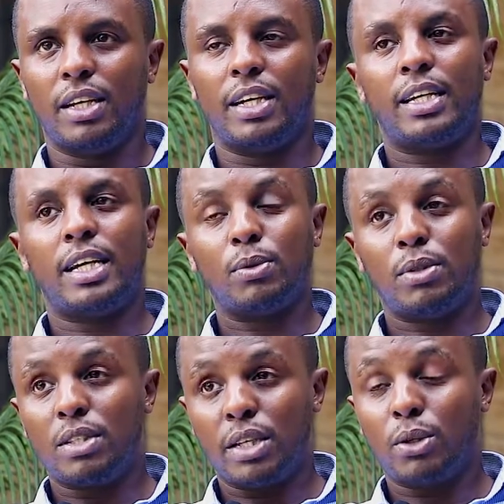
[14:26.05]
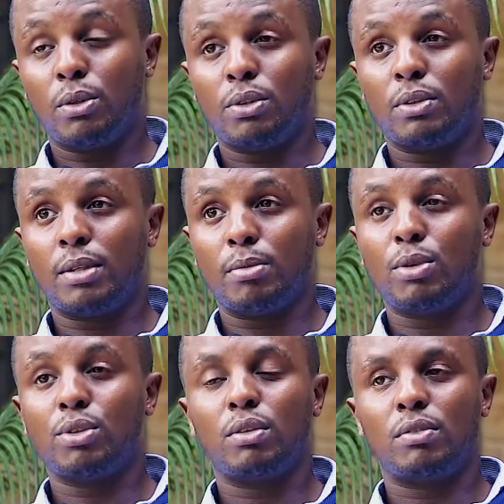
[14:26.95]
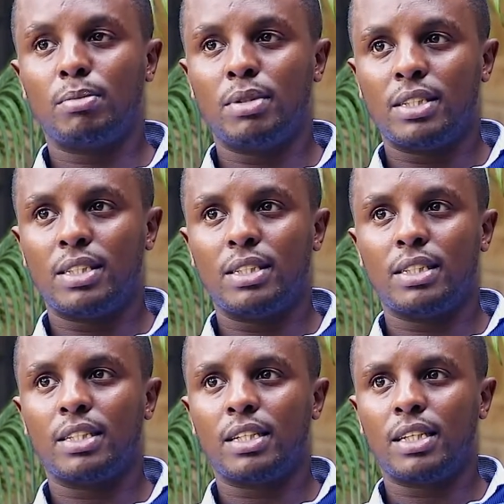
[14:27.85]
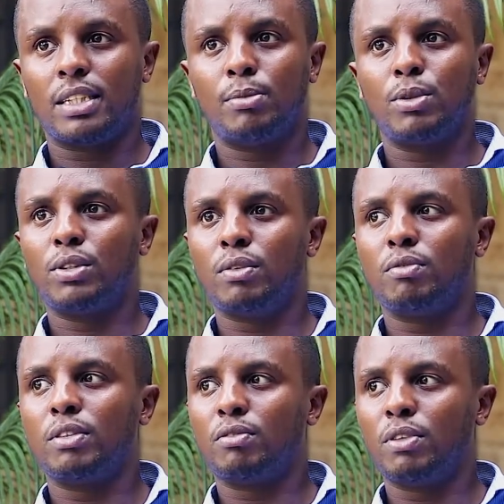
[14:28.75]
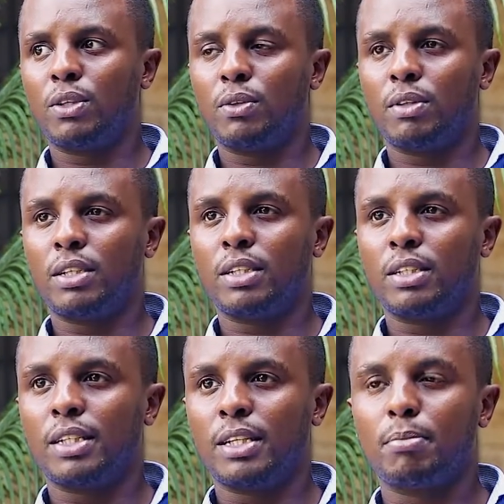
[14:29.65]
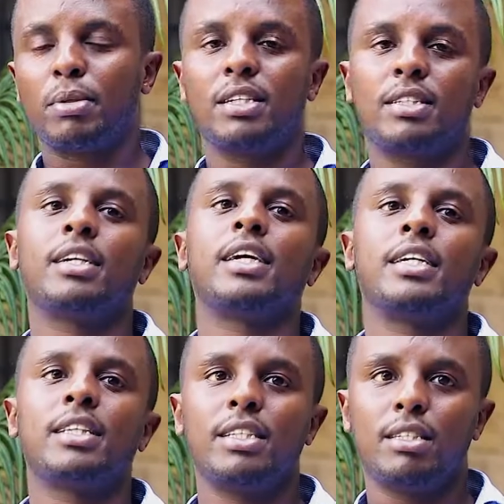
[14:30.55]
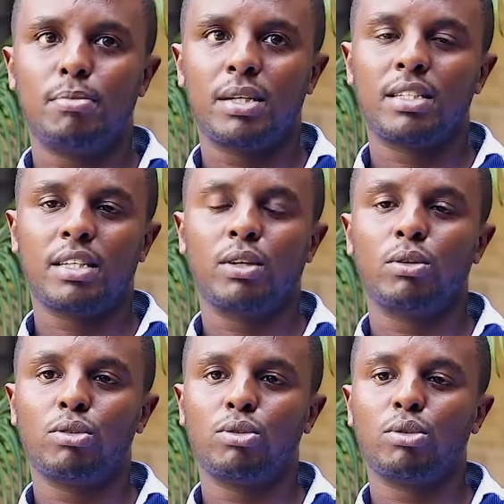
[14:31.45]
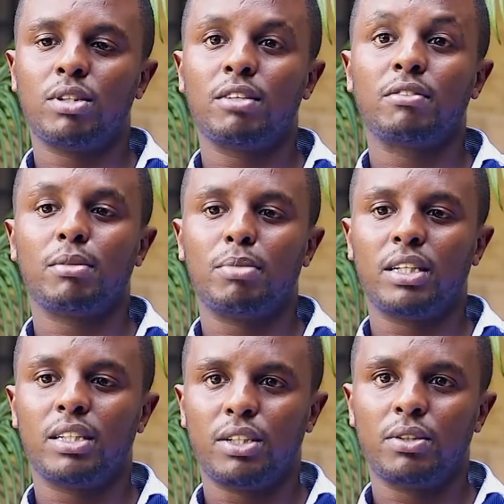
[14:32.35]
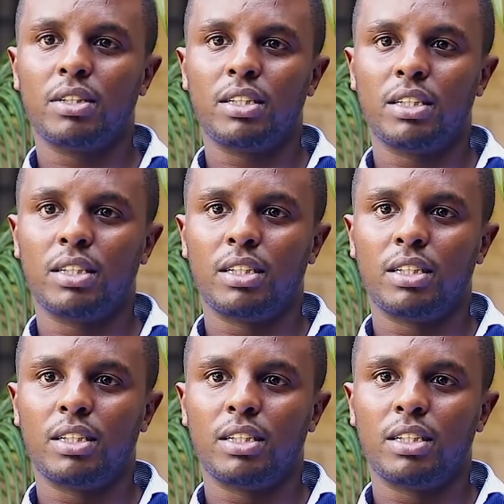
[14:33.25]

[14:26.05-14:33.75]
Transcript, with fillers: And I would say also that most of the businesses are rather, most of the fellow uh, companies that are in this space are also driven by the youth.